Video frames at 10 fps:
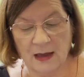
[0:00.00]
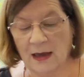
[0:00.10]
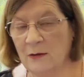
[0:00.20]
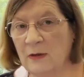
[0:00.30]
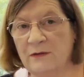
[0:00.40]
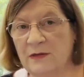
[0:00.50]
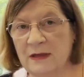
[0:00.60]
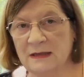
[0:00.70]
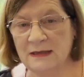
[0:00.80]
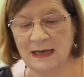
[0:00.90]
However,
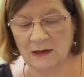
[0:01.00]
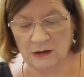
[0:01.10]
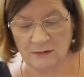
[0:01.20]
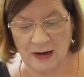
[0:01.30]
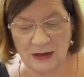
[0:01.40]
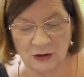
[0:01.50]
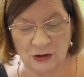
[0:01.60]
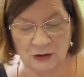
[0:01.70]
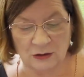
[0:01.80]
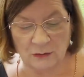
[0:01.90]
this
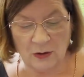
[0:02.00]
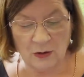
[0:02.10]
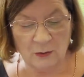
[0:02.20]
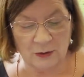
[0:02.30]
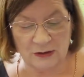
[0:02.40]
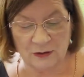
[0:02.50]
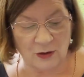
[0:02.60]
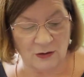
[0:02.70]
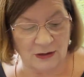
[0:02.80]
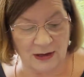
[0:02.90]
declaration was
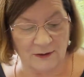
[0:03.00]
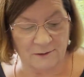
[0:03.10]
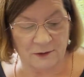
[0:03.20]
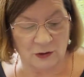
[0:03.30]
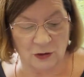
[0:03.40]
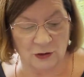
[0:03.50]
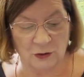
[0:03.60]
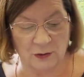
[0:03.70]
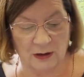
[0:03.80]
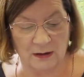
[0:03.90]
not enough for
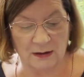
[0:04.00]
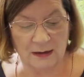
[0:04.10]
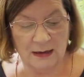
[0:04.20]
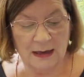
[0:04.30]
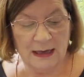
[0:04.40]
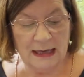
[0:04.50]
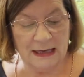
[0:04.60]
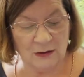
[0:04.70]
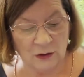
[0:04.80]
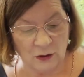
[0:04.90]
Joshua.
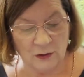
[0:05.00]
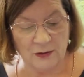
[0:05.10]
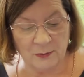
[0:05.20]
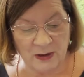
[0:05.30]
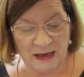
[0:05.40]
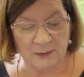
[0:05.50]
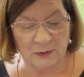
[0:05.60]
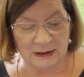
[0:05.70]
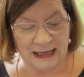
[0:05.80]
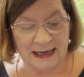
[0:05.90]
He knew the
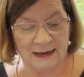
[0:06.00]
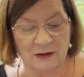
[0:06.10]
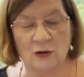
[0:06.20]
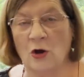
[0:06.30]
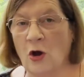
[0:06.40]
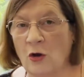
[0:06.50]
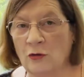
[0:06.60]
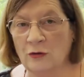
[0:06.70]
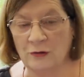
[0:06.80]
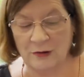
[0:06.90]
people needed
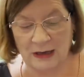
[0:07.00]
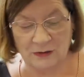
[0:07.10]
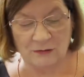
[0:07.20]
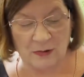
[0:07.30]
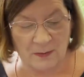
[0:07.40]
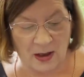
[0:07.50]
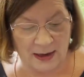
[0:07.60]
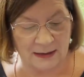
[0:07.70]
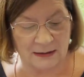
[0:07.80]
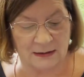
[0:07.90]
concrete
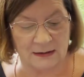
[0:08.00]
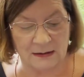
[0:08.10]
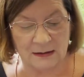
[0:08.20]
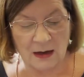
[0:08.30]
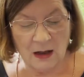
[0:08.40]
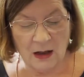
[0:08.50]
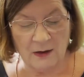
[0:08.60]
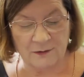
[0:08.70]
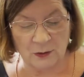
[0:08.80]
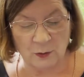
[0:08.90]
reminders
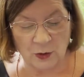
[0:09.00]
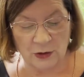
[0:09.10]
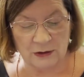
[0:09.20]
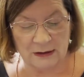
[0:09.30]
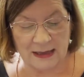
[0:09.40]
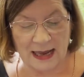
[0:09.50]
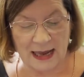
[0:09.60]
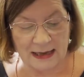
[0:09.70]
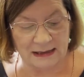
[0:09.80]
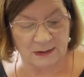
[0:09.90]
of the words they
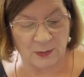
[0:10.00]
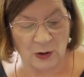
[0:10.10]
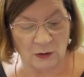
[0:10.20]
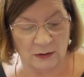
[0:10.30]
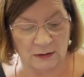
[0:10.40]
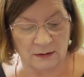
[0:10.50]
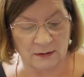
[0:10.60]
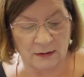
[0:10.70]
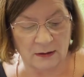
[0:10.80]
had spoken.